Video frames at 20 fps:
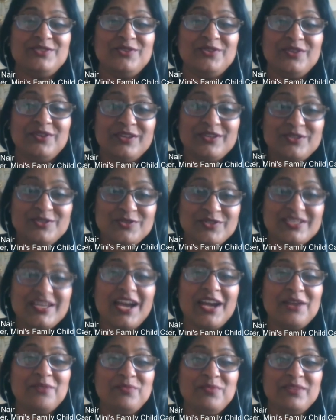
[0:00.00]
So to
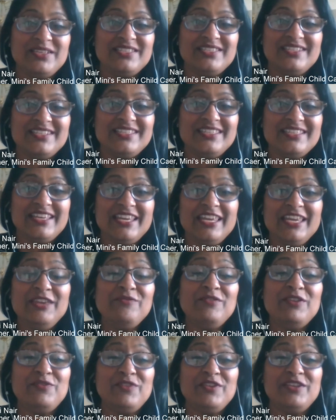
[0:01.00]
start a business,
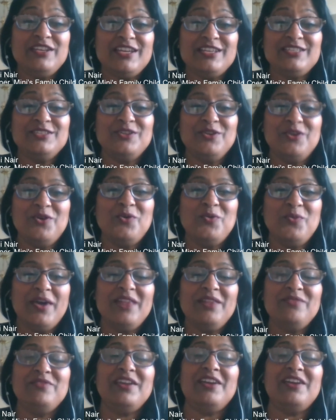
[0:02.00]
even if it doesn't go well,